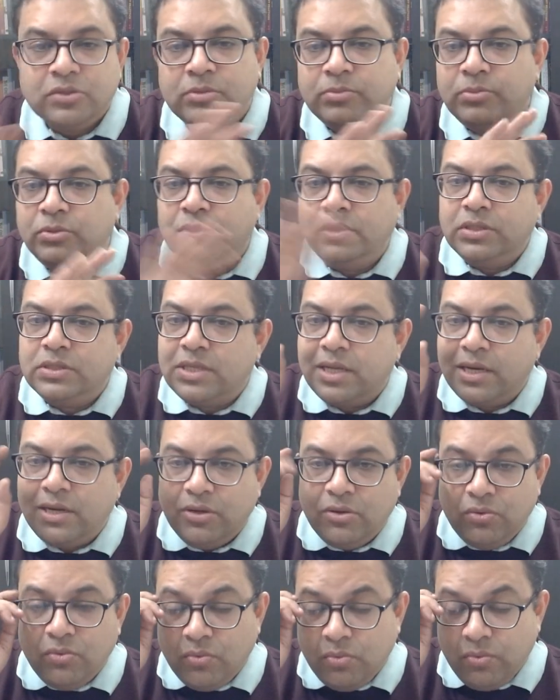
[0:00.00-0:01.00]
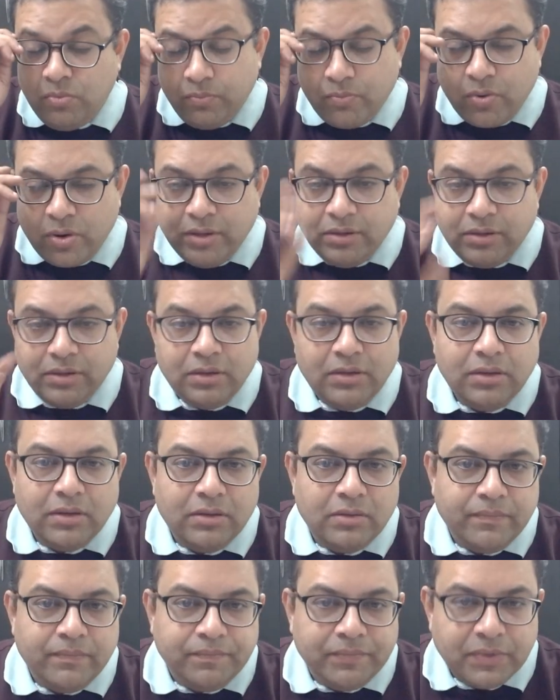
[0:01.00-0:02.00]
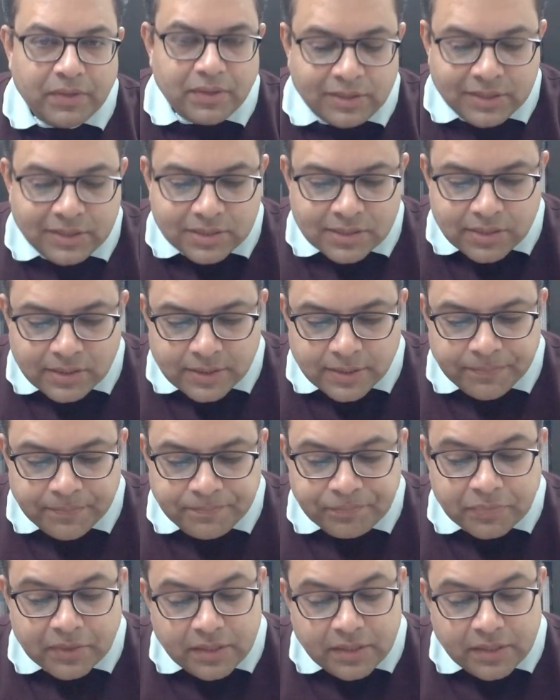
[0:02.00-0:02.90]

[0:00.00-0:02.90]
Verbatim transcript: Buddha said, no point in discussing.